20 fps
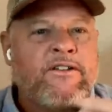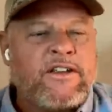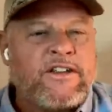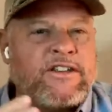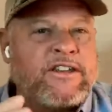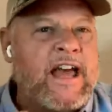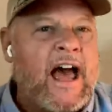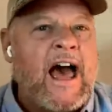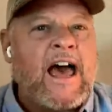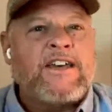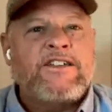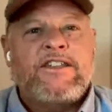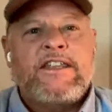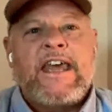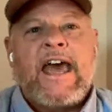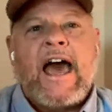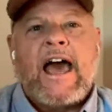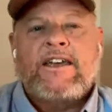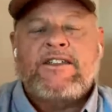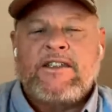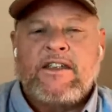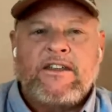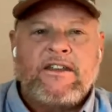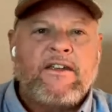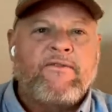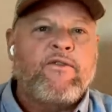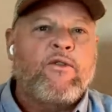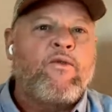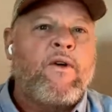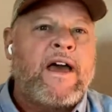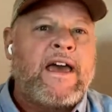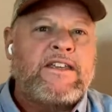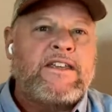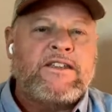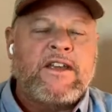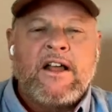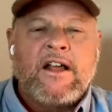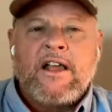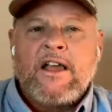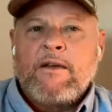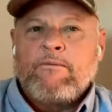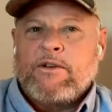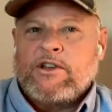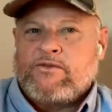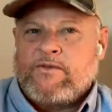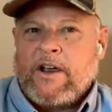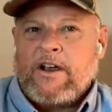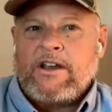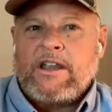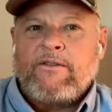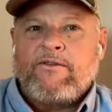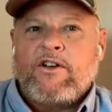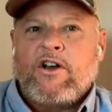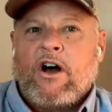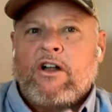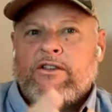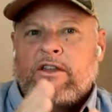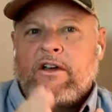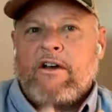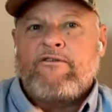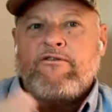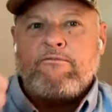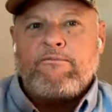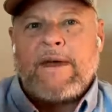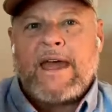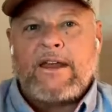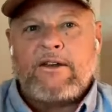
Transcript: disguise the accent in different ways. But it's very difficult to go from